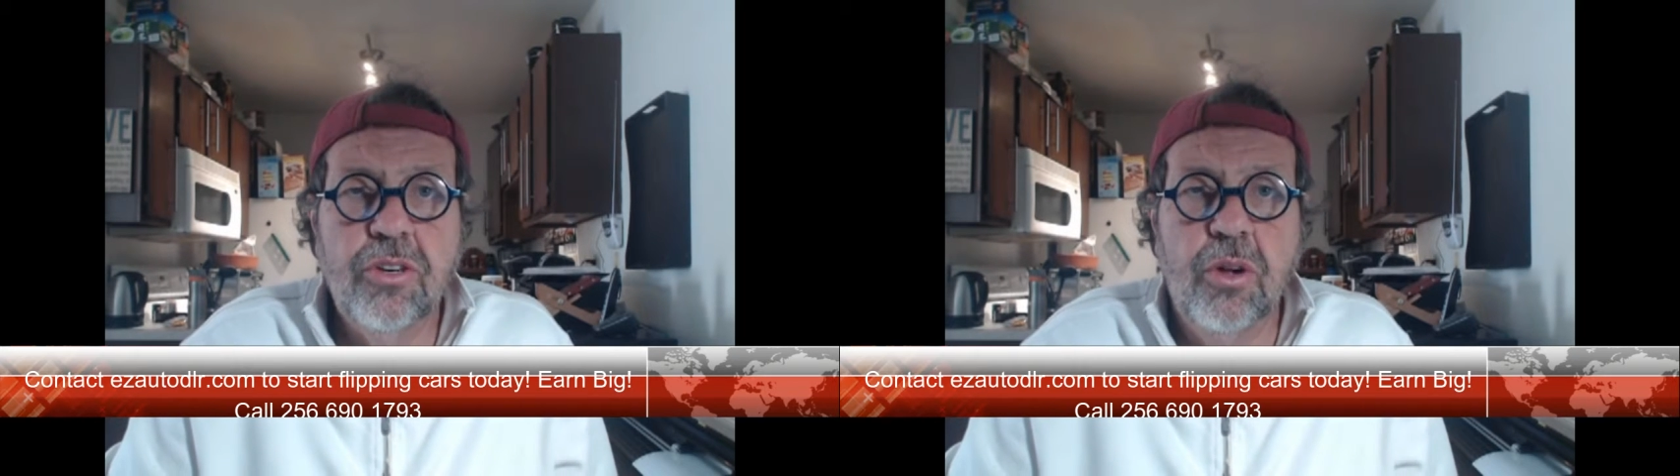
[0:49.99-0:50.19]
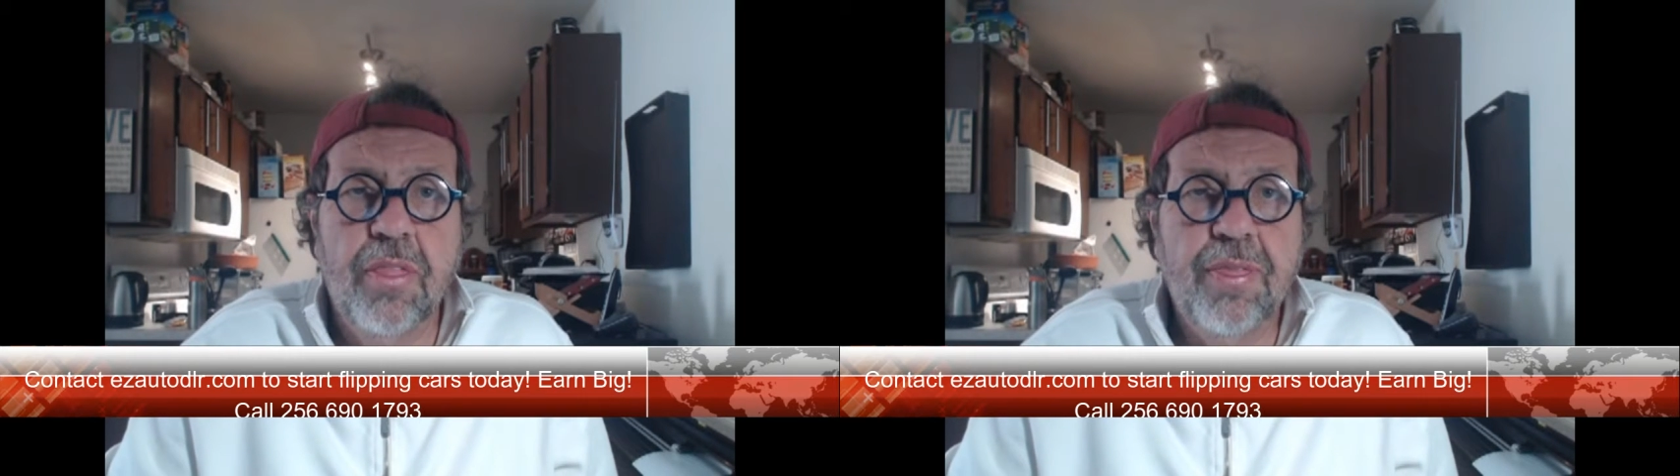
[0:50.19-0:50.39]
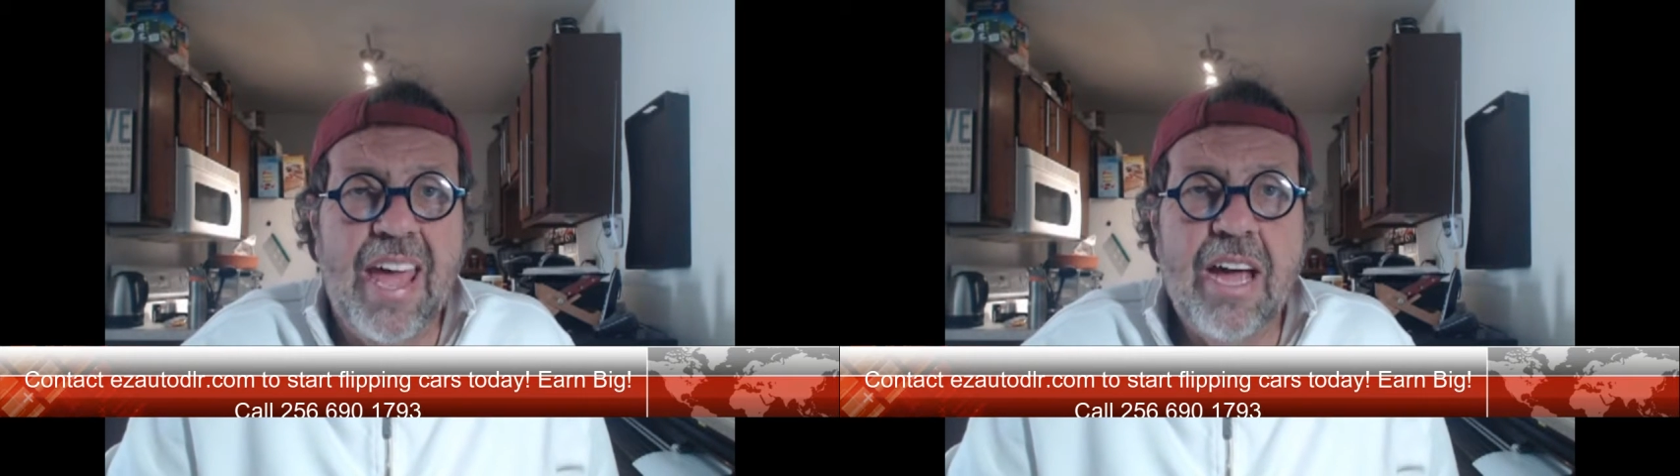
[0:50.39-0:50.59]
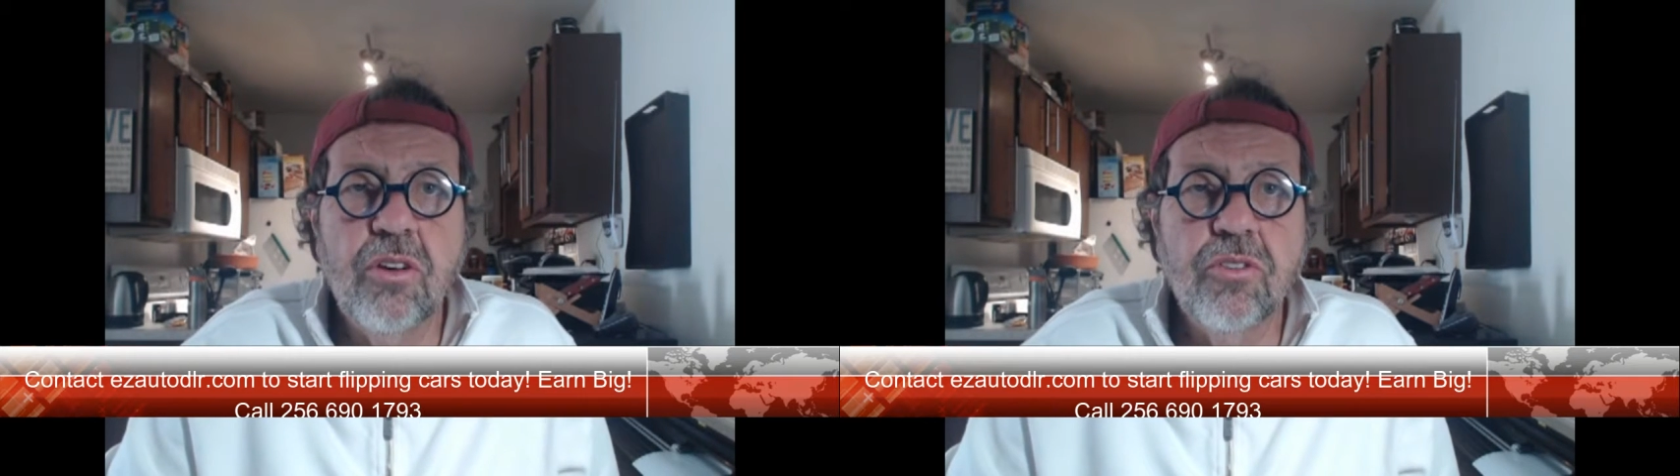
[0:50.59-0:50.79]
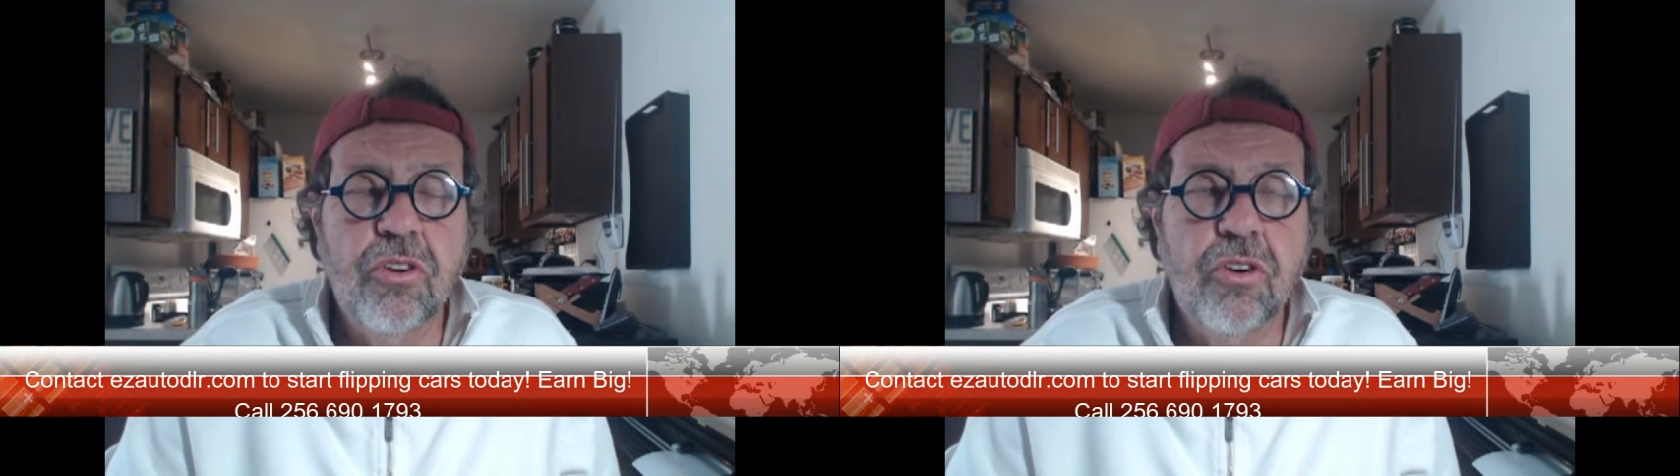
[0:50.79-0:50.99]
to
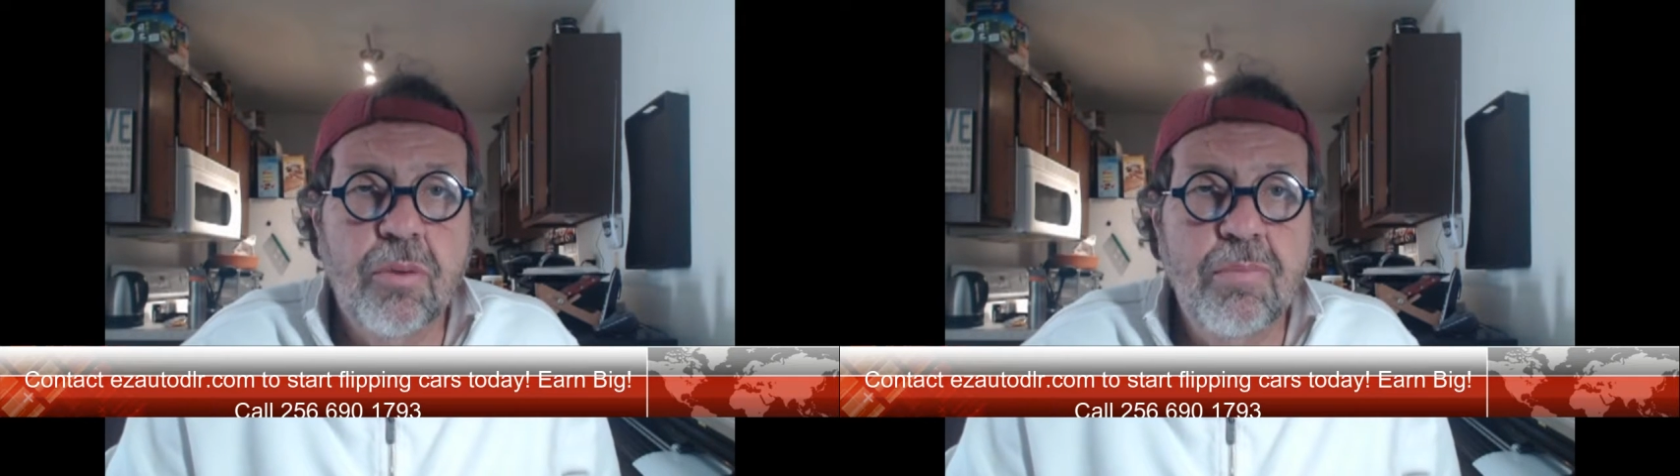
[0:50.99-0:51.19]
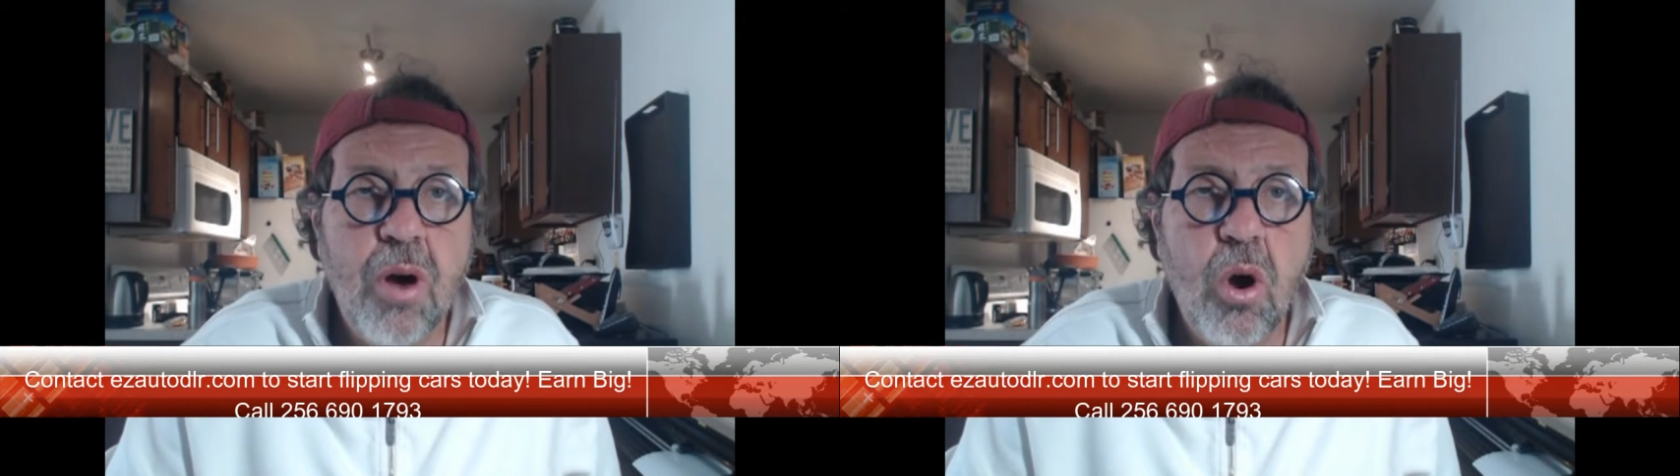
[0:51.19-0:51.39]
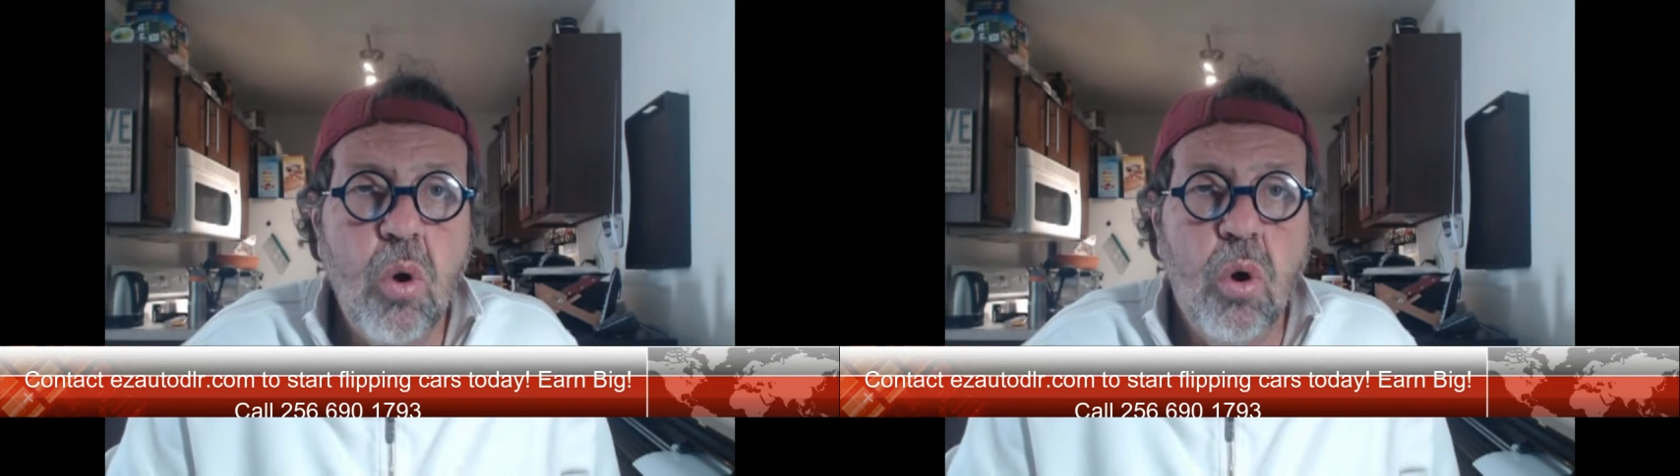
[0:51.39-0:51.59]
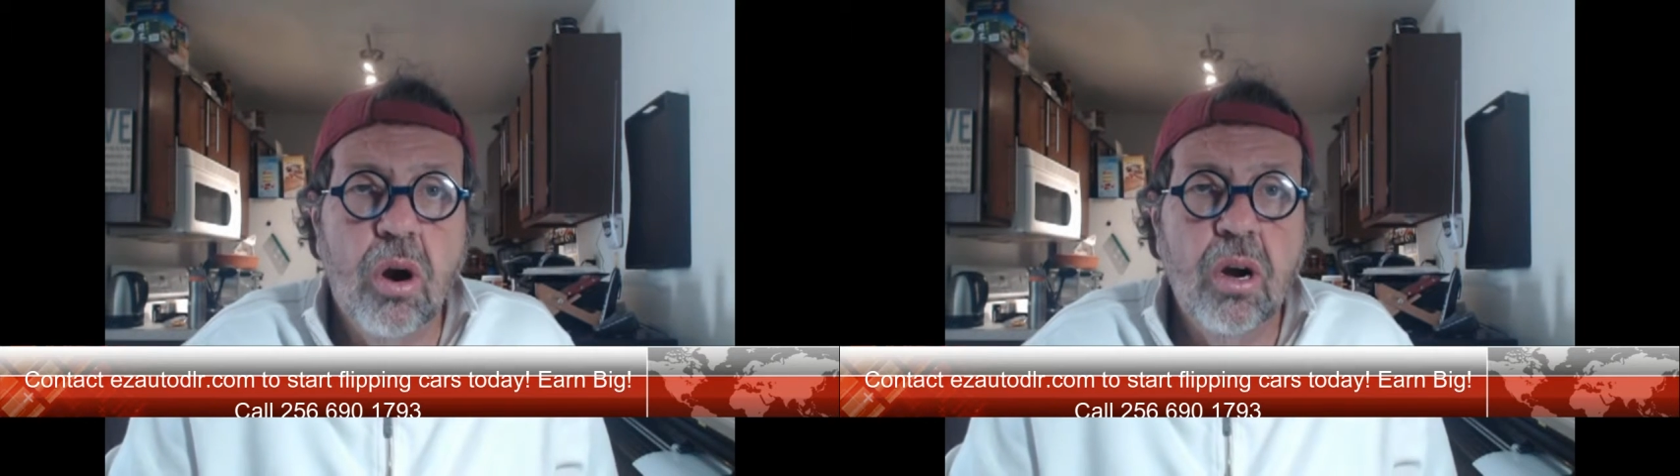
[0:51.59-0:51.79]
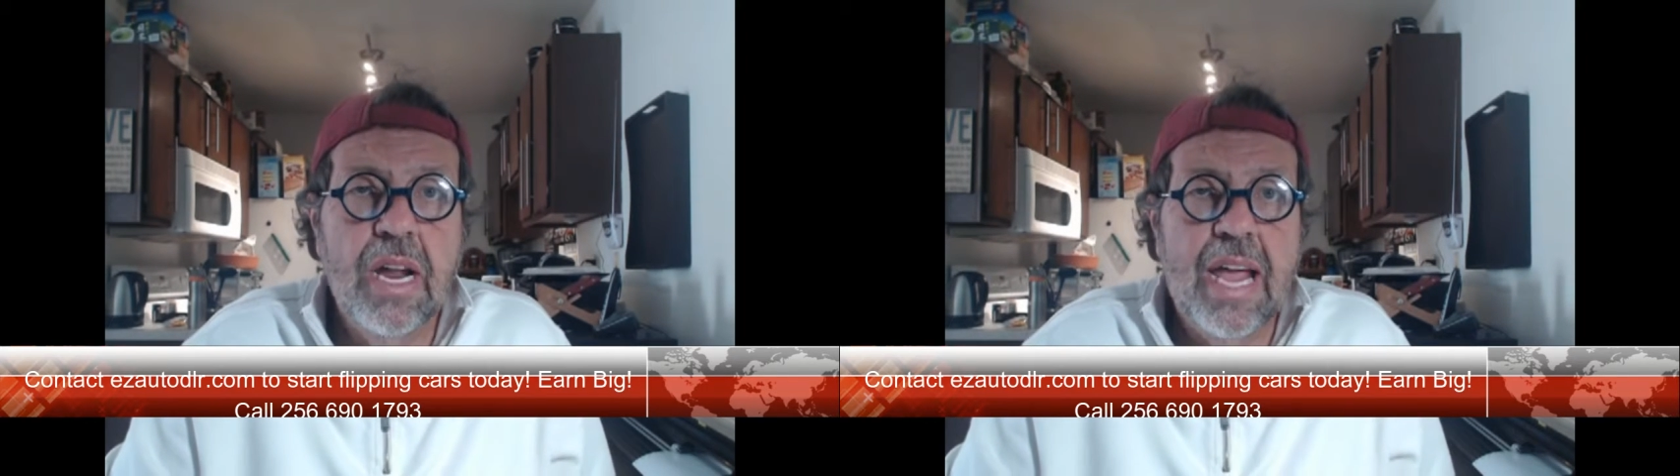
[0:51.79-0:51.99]
1,000 or
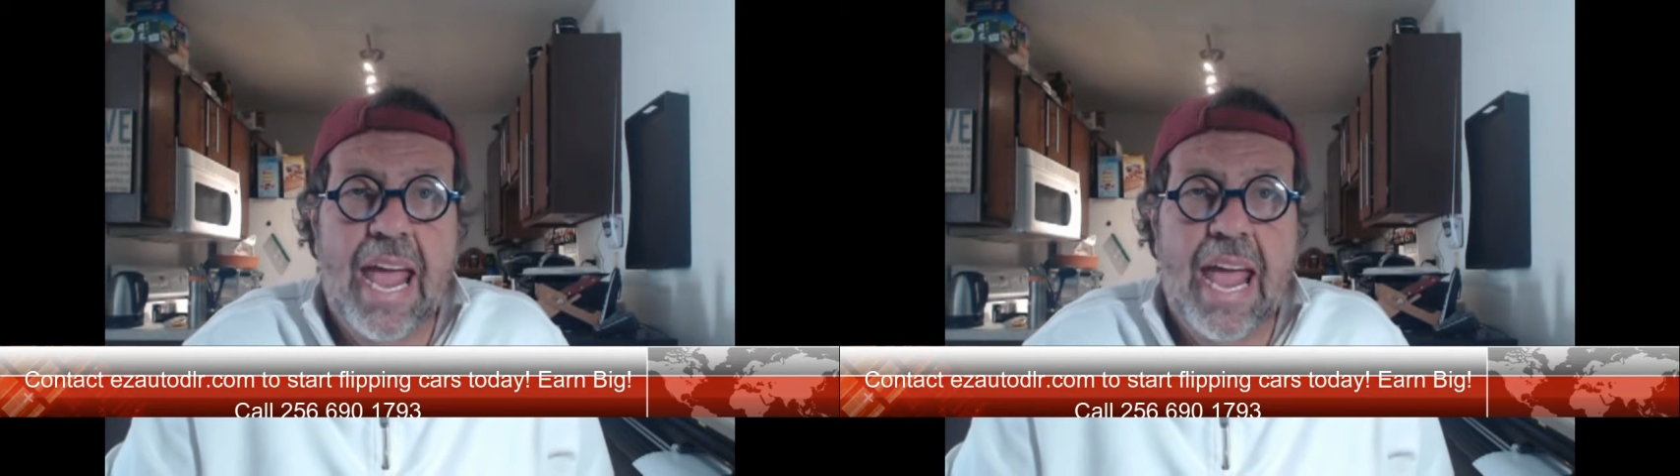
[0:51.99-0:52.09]
more